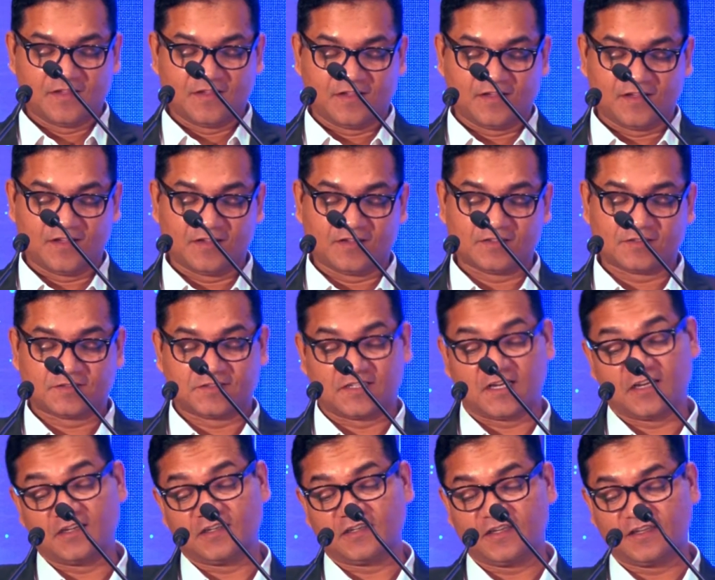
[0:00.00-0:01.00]
Uh,
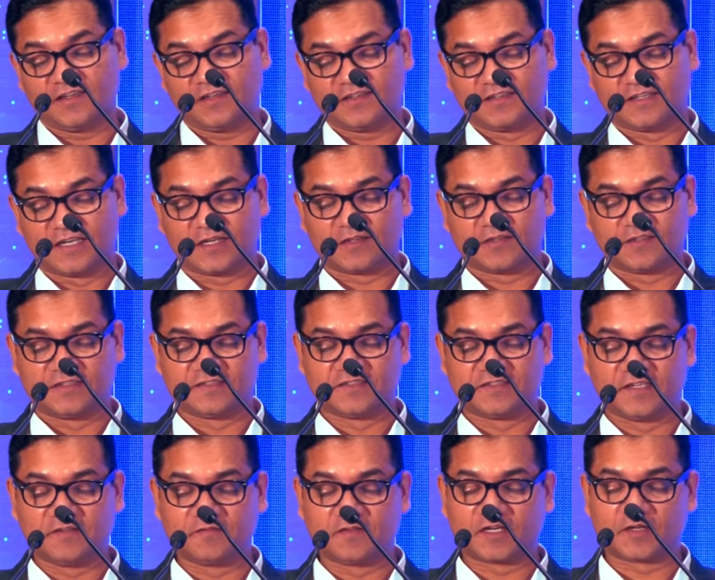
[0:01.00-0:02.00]
Santa re-
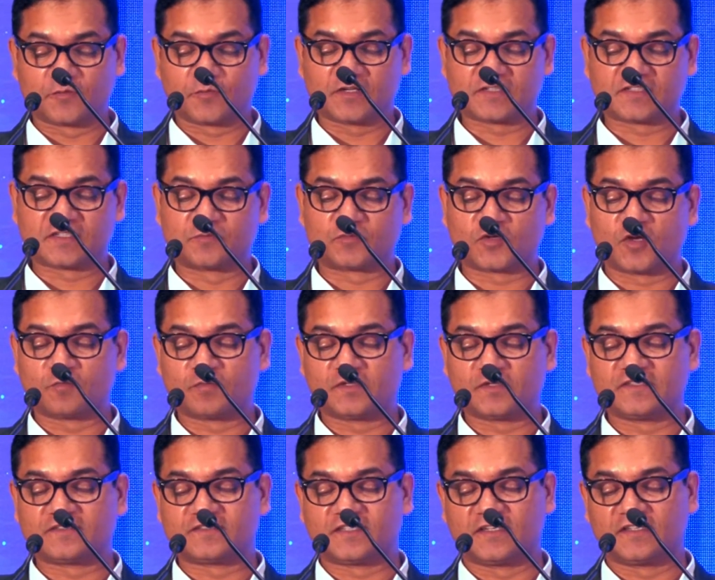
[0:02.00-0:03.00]
received the request and
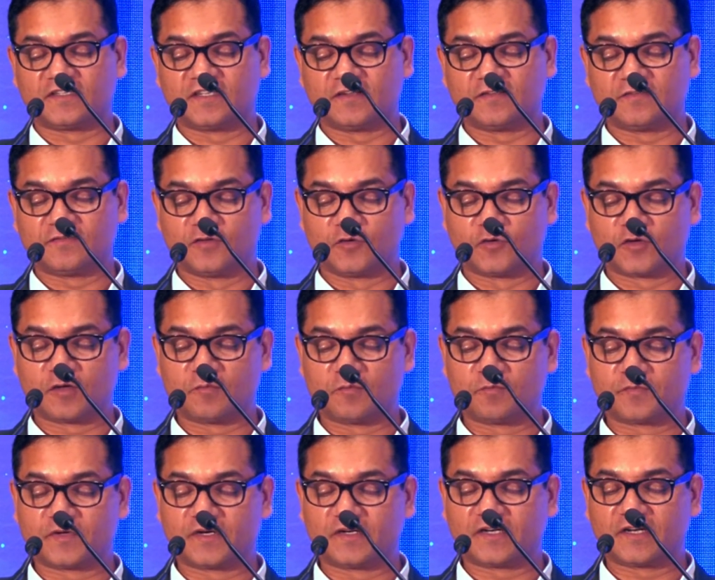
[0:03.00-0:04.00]
promptly sent the floral
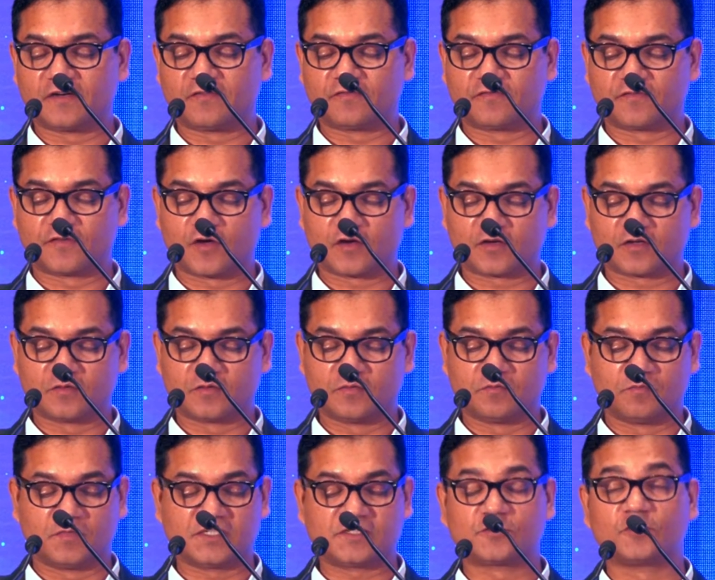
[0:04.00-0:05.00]
printed frock,
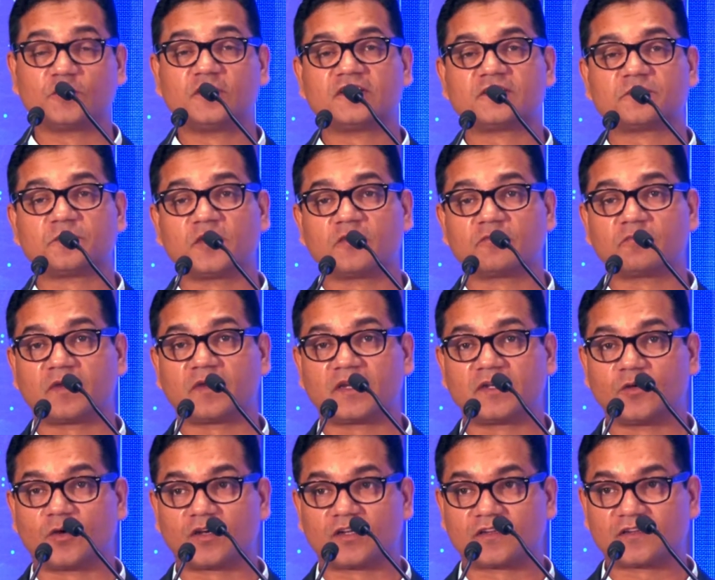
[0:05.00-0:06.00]
much to dismay of my
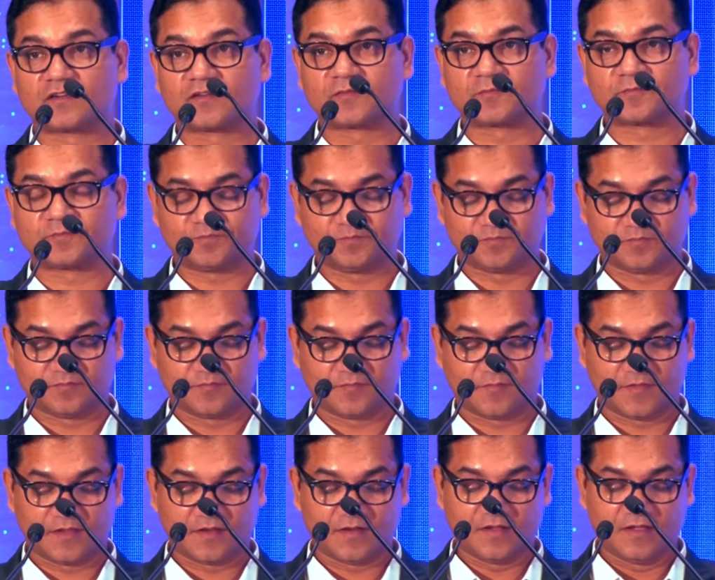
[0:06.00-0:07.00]
daughter.
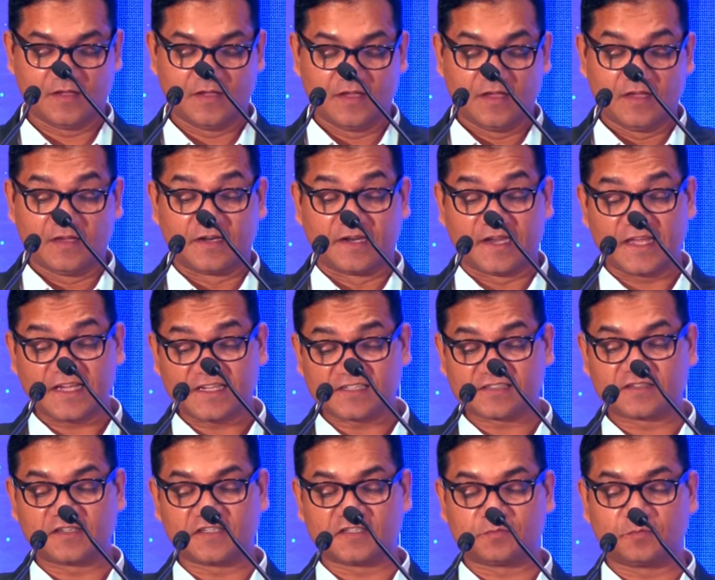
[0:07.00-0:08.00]

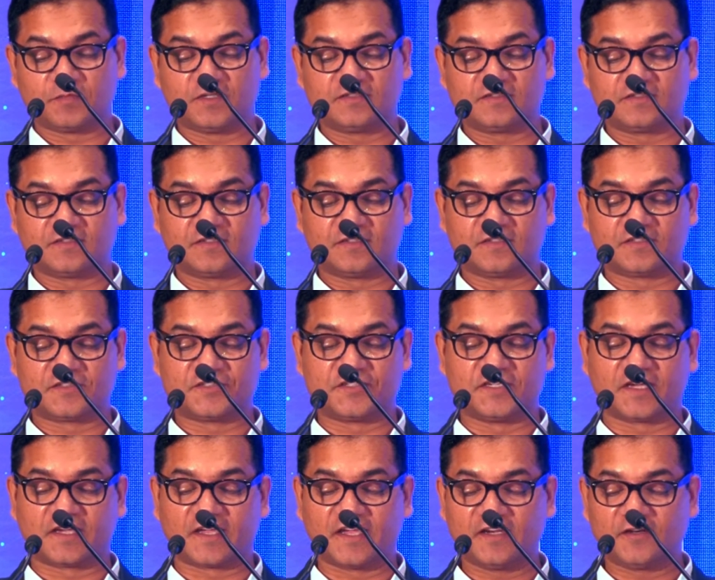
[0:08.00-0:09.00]
Next Christmas, she
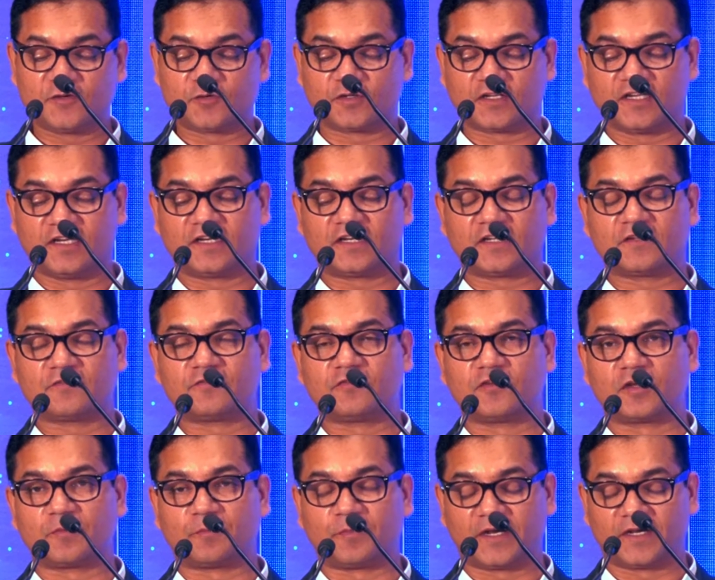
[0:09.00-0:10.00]
again wrote a letter
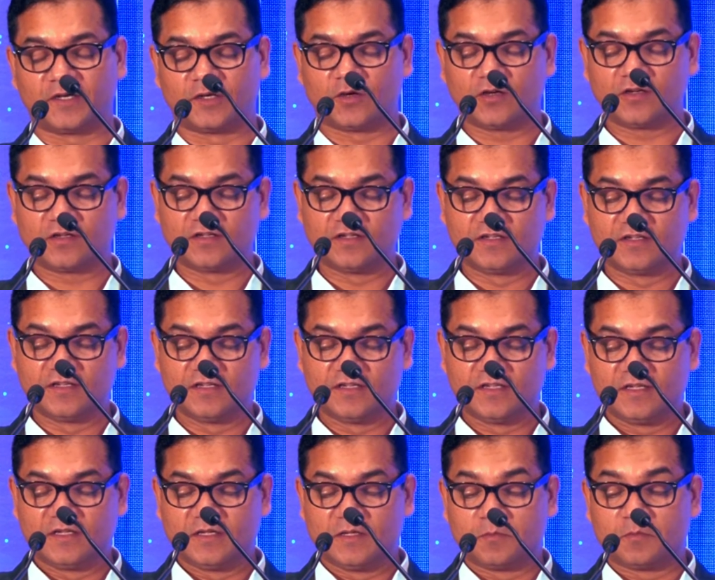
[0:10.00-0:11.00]
for a pet dog,
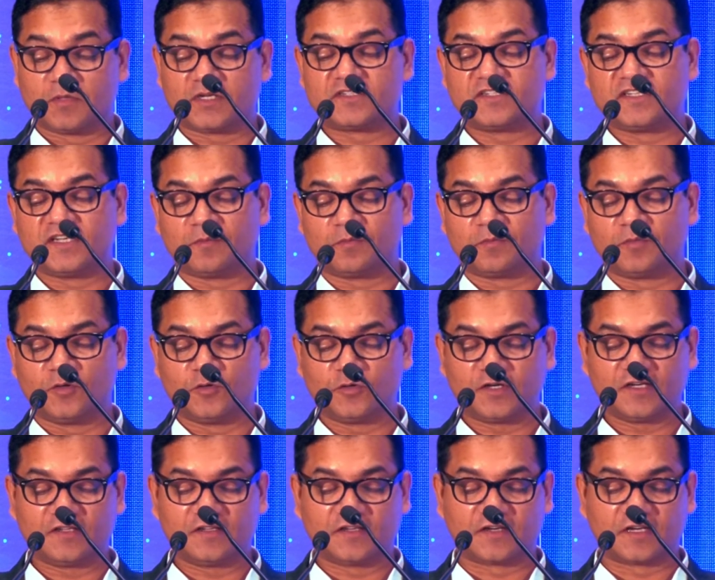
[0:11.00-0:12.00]
but she
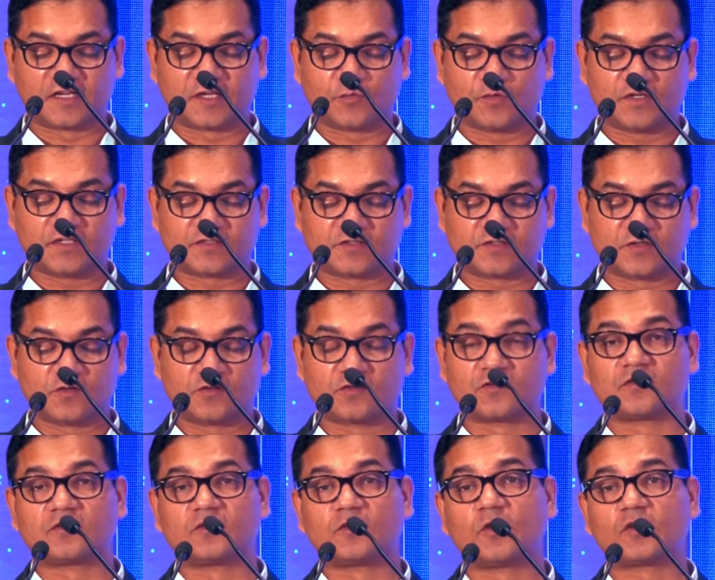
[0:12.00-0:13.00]
uploaded the request on
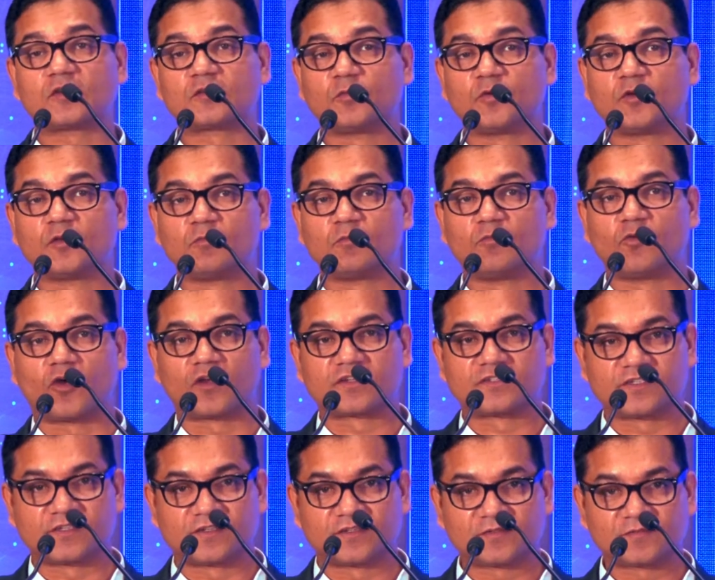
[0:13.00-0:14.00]
North Pole
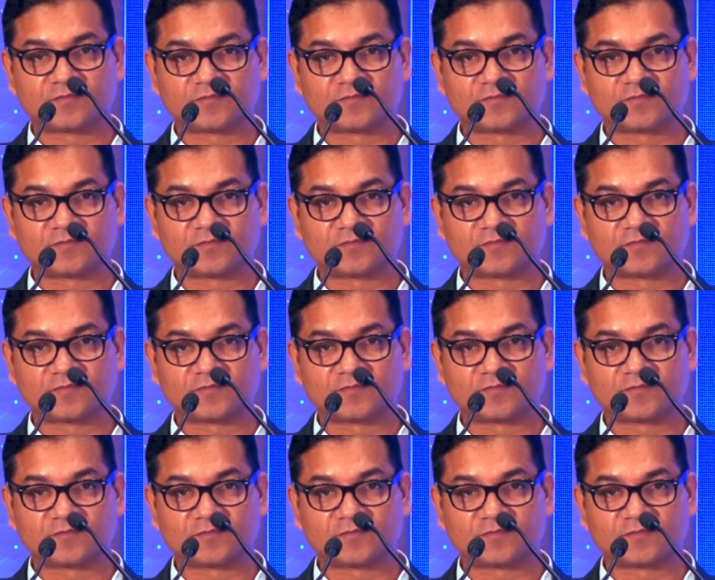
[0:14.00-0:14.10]
blockchain.